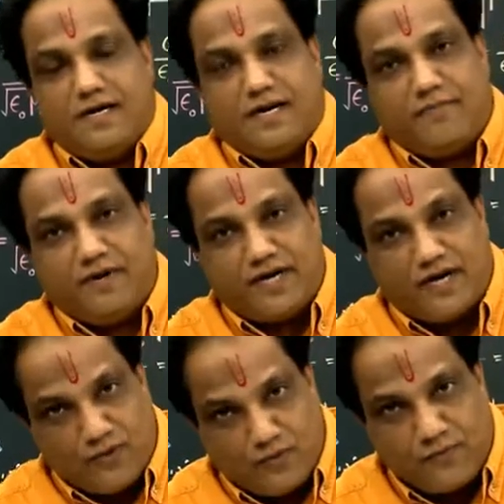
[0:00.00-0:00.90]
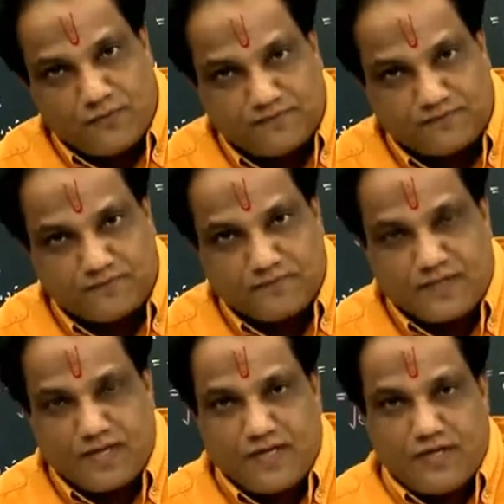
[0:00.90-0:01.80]
Let me tell you,
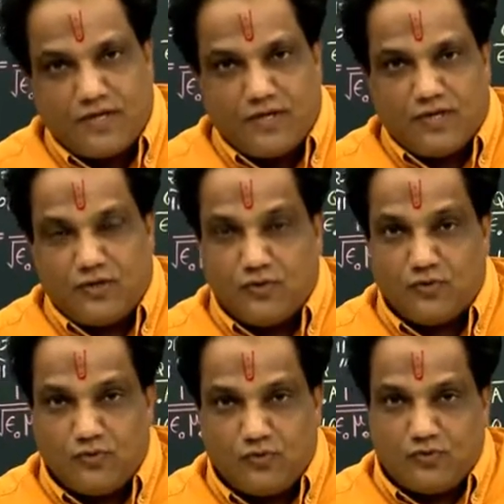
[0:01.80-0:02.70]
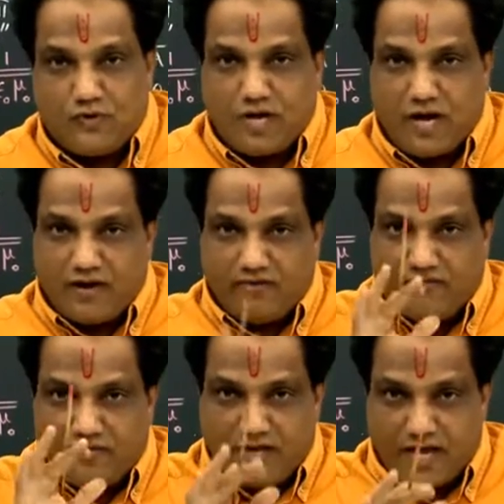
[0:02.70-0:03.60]
you
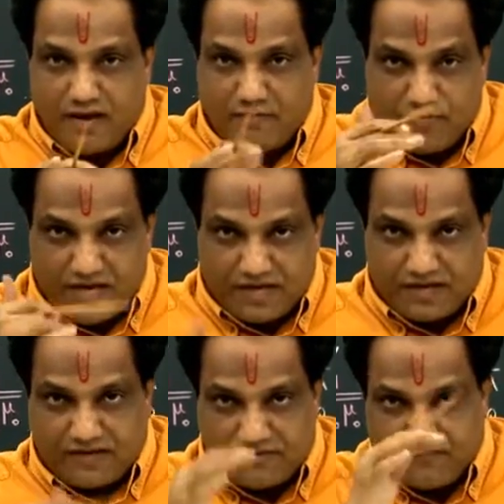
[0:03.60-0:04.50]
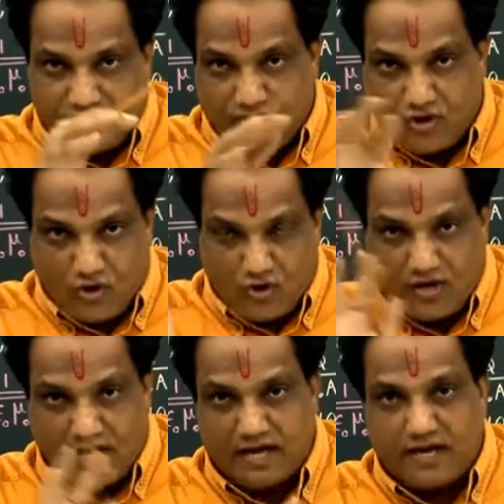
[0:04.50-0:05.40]
and me, we
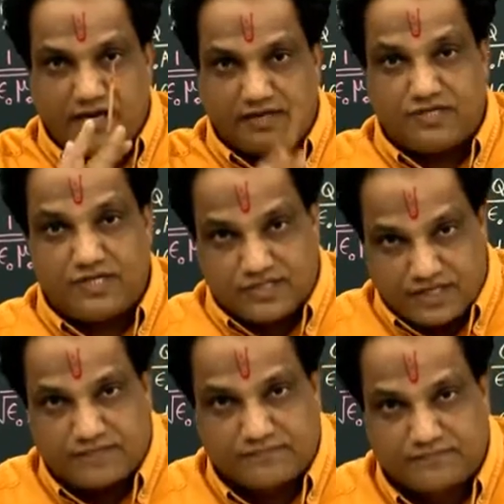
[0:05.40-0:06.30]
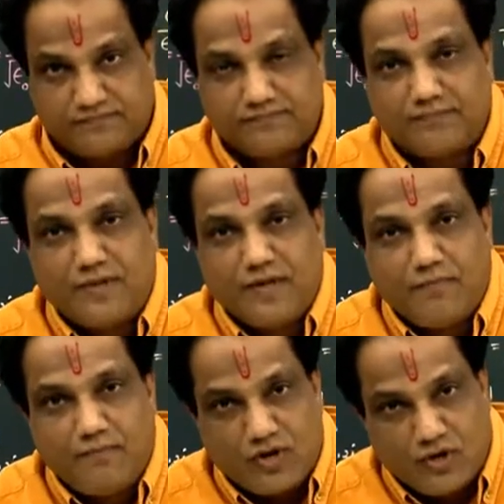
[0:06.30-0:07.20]
all are existing
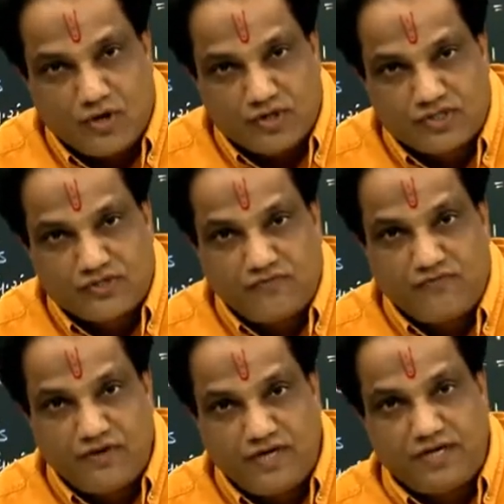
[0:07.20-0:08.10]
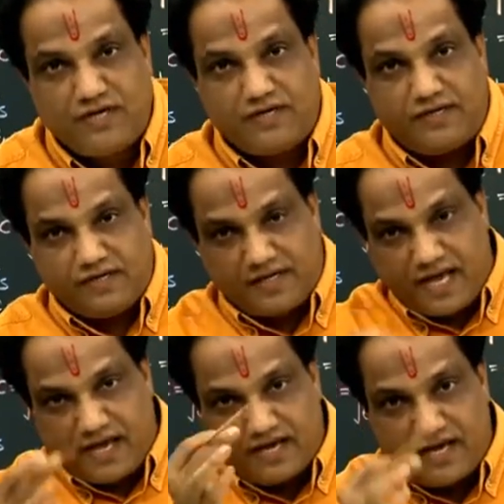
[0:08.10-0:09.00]
because we
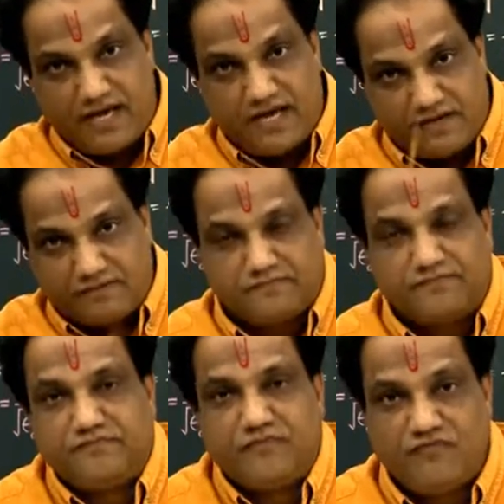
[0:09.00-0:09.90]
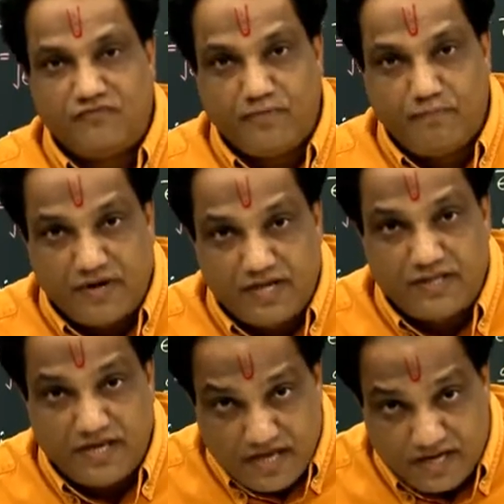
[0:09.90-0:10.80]
take in, we
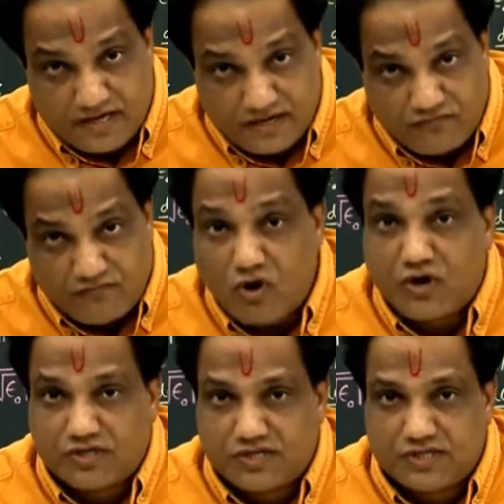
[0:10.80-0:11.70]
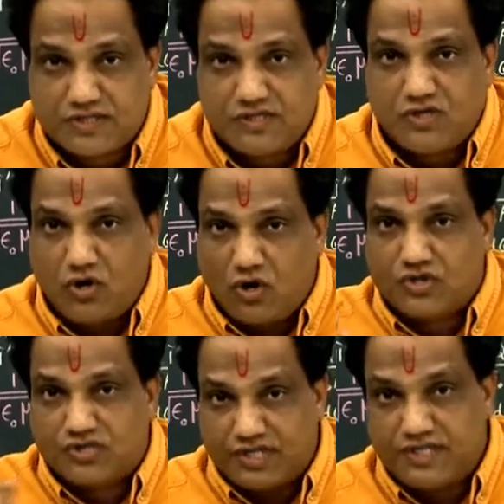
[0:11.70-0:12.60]
breathe in what?
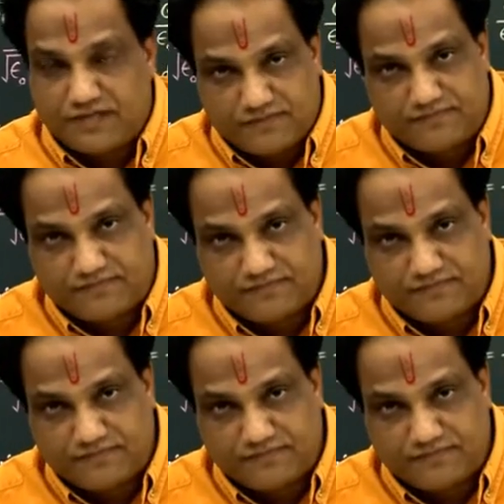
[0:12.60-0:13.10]
Oxygen.